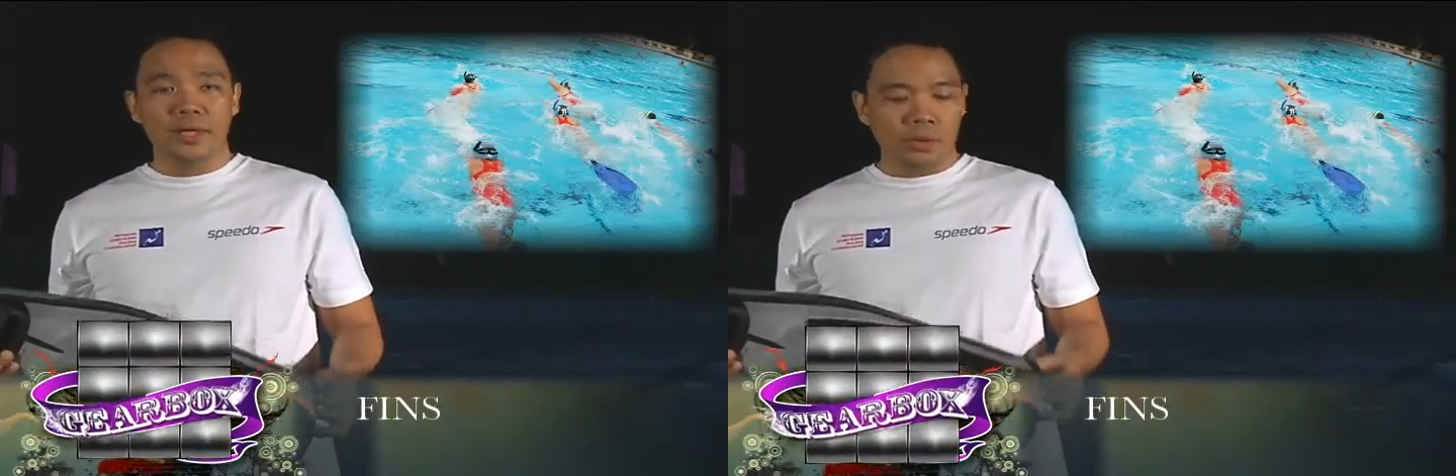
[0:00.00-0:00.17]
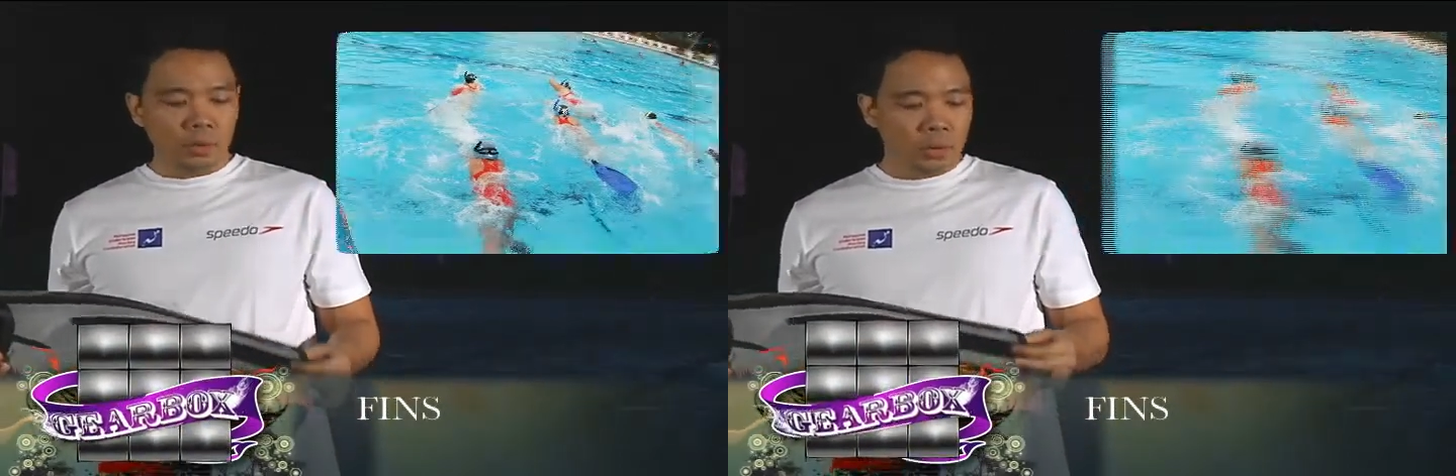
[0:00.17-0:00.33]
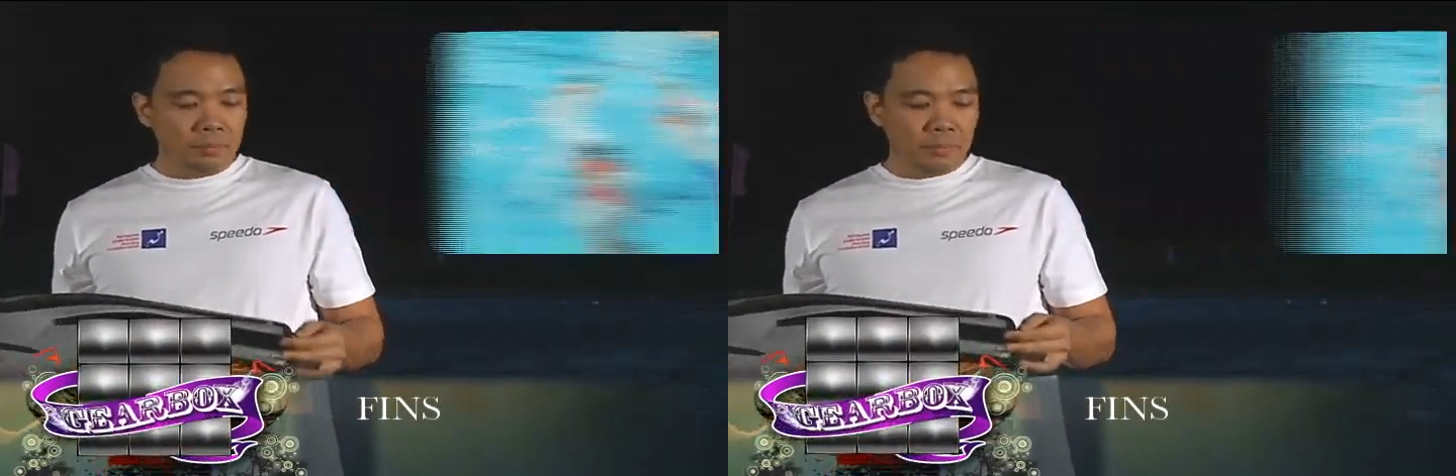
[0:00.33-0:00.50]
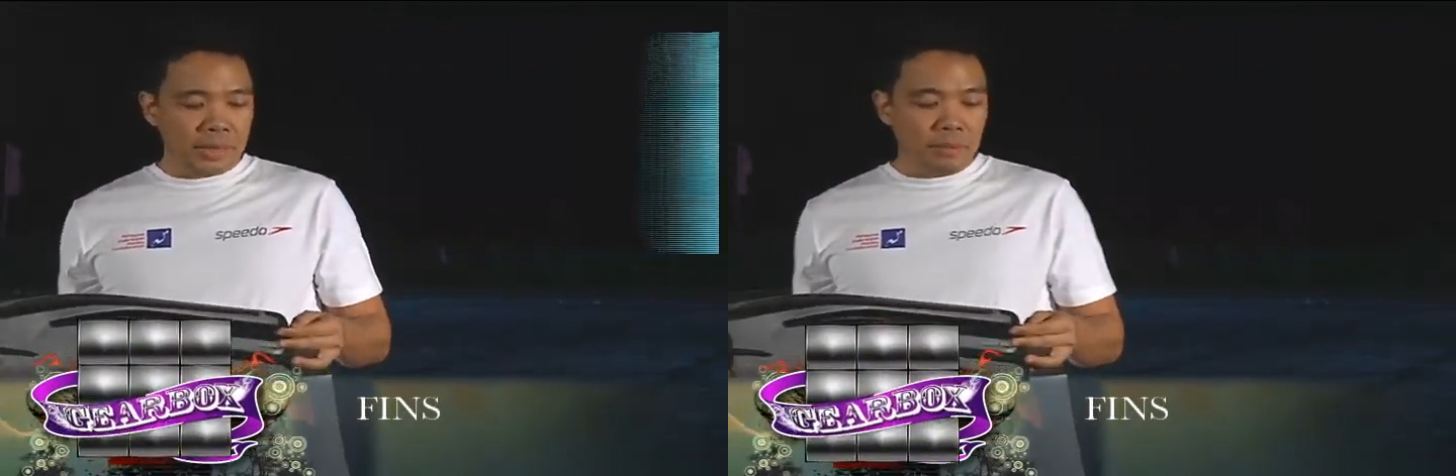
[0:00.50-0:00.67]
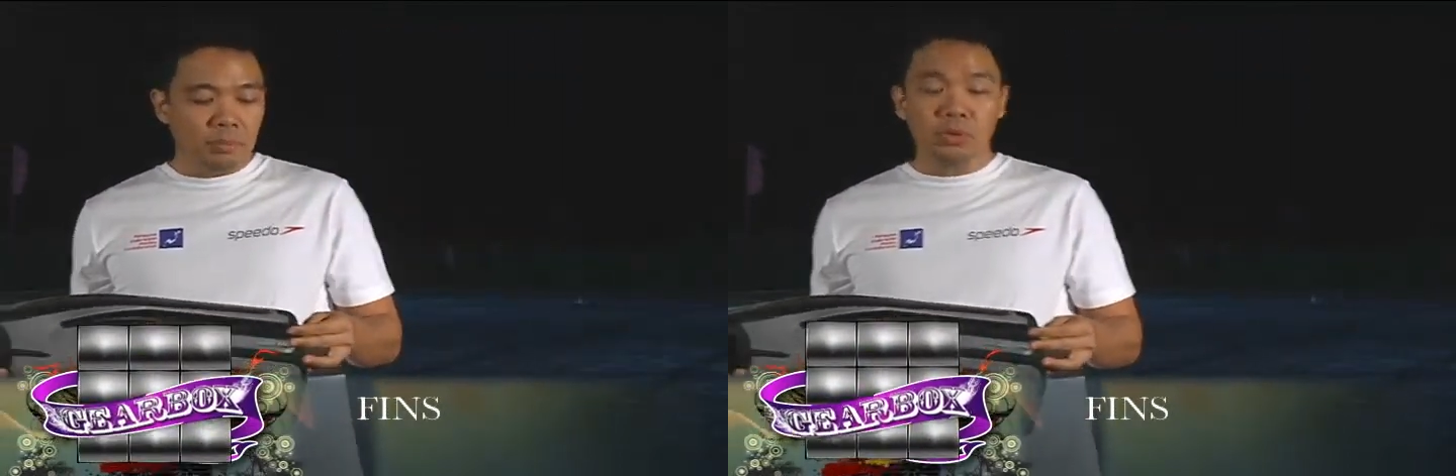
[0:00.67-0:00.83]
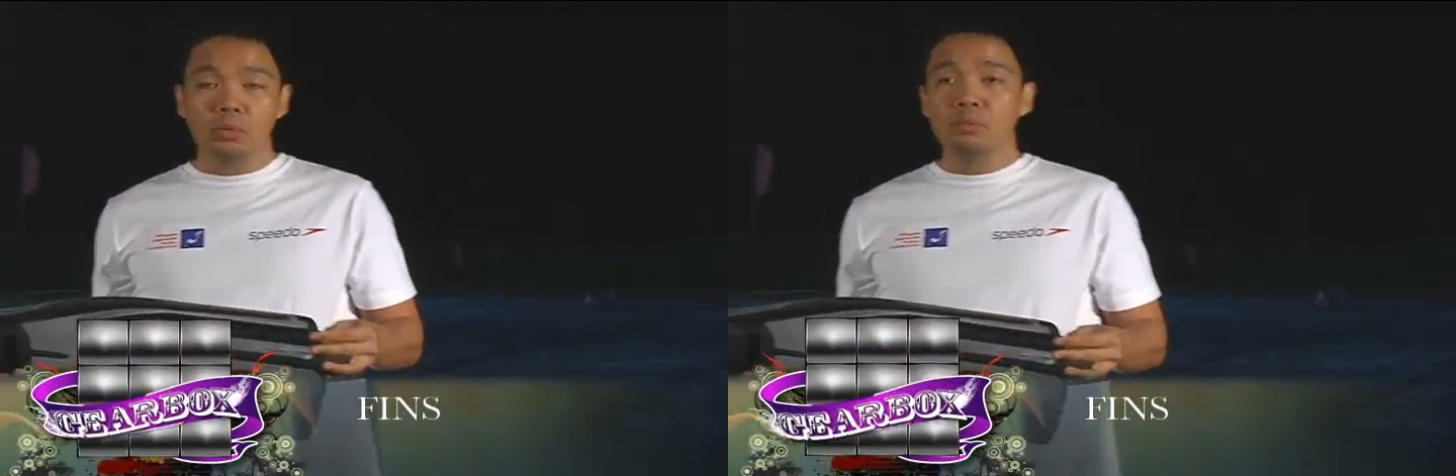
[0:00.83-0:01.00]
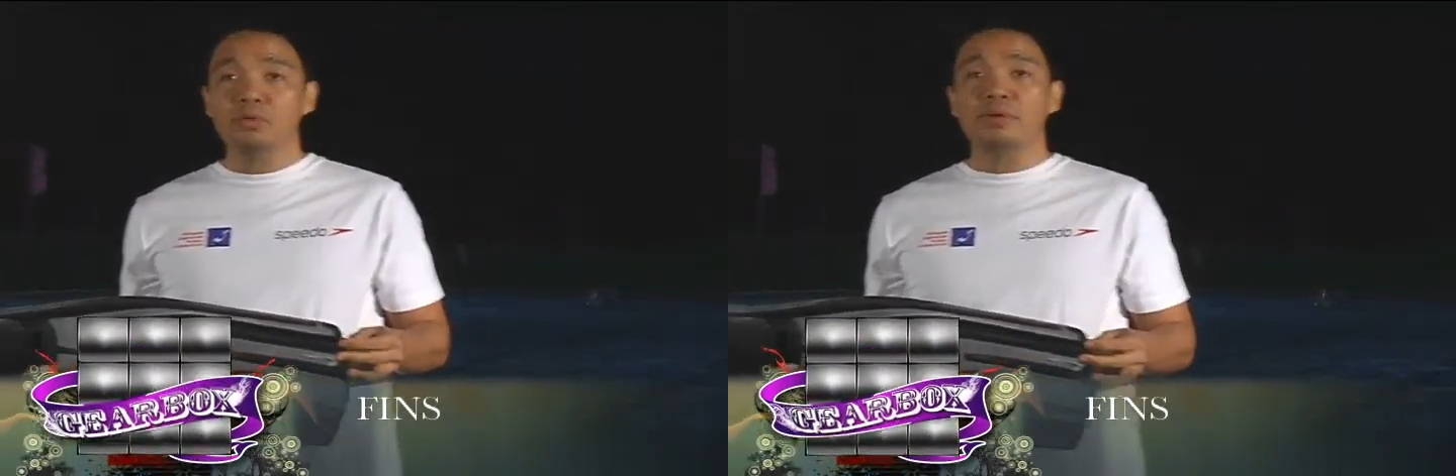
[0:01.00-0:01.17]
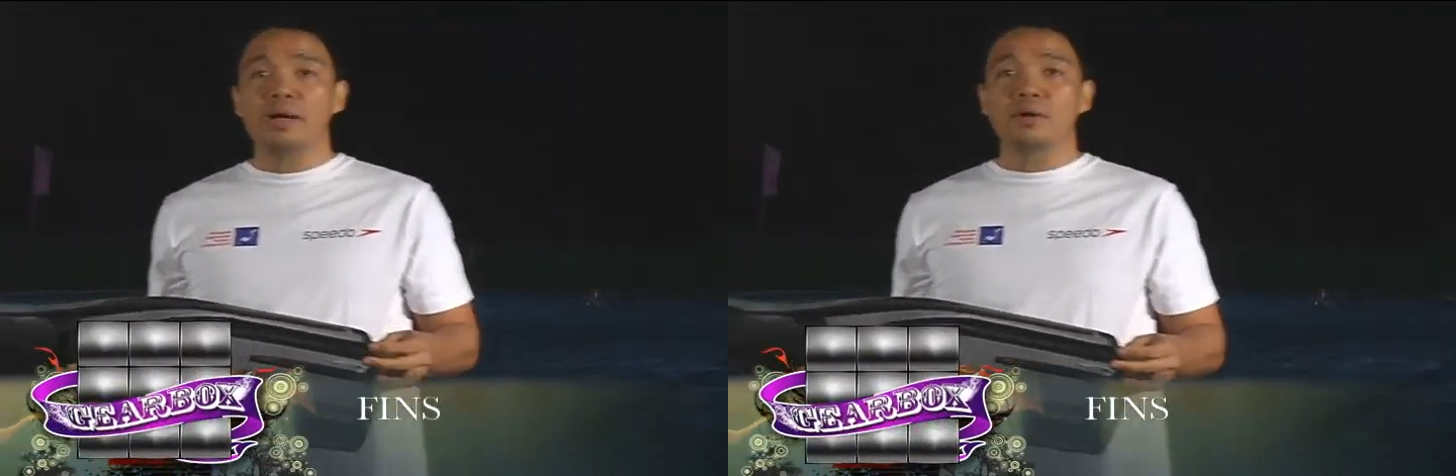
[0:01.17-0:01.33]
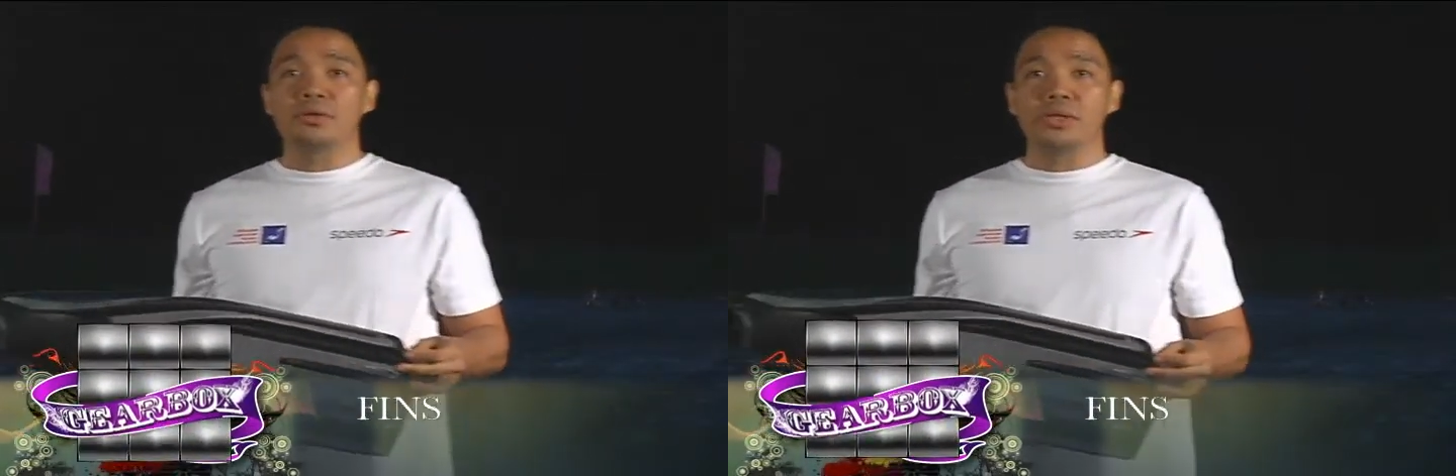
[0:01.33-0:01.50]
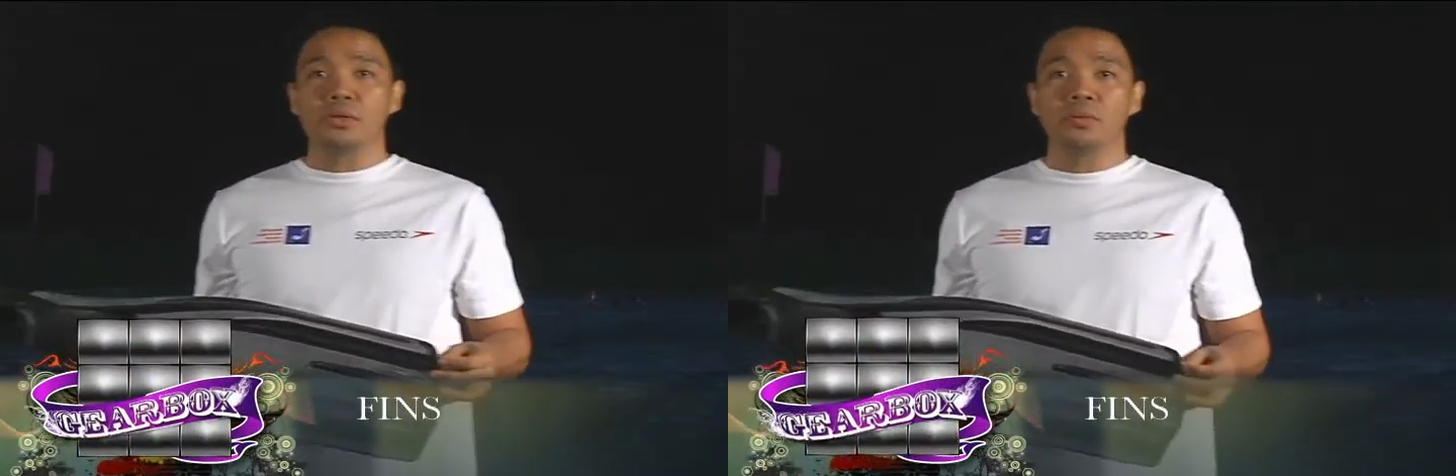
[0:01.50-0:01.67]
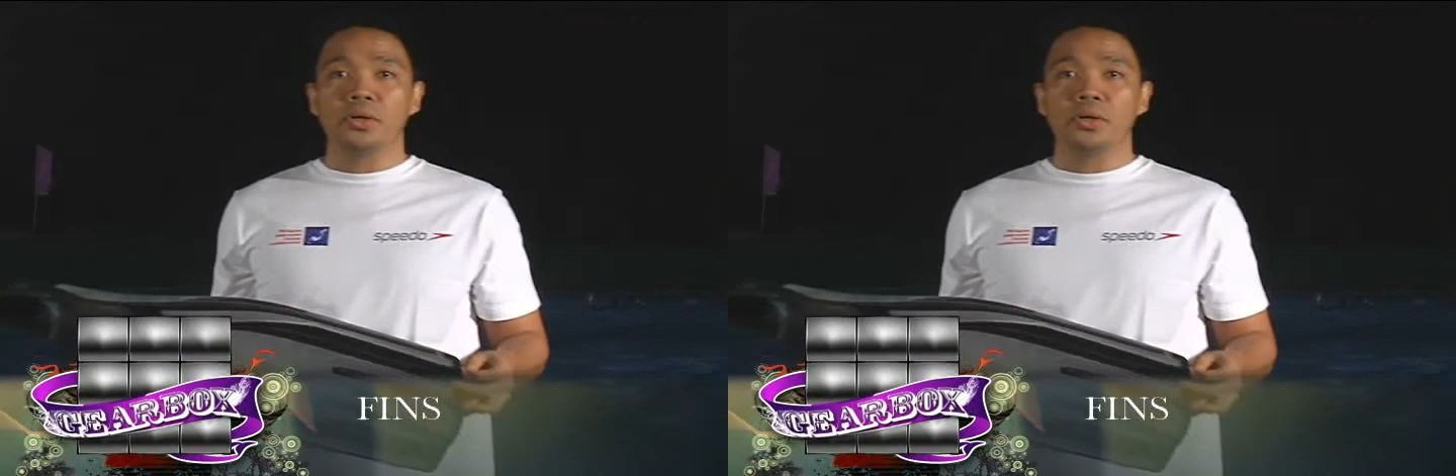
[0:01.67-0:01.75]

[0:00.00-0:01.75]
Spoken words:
You won't be able to move around in the